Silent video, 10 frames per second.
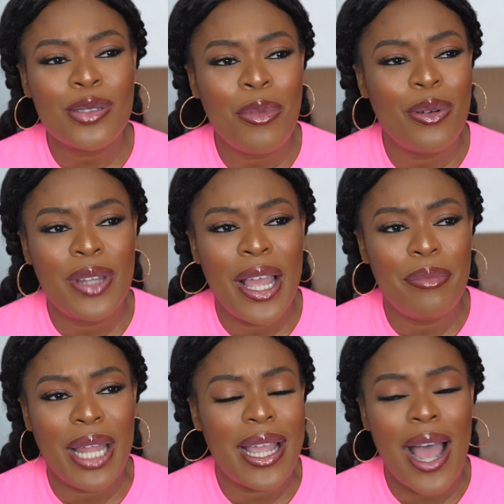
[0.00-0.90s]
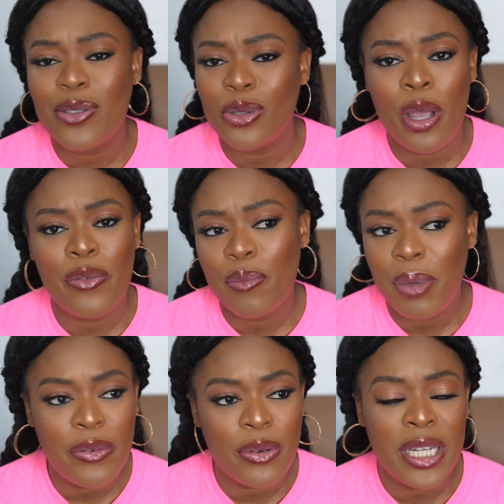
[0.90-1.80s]
some of them, like, ads do not even
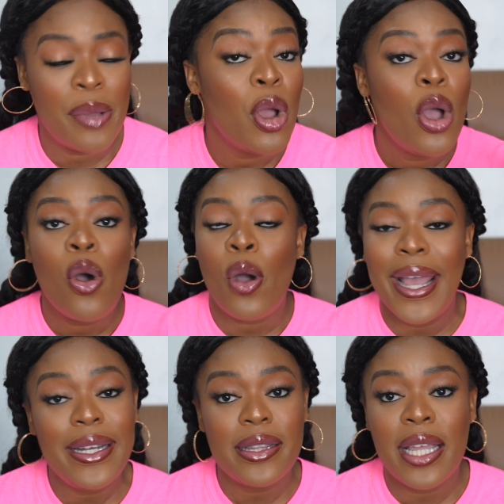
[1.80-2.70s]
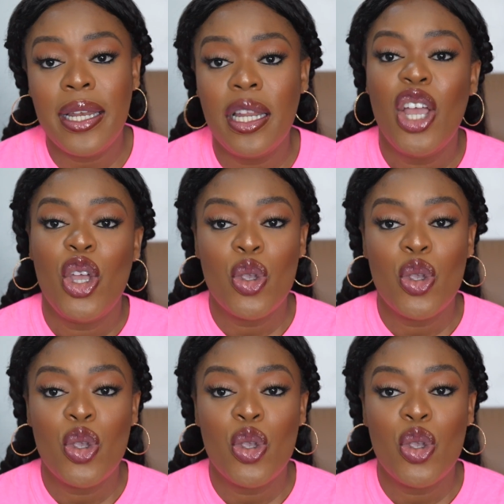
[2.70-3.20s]
play for them or anything,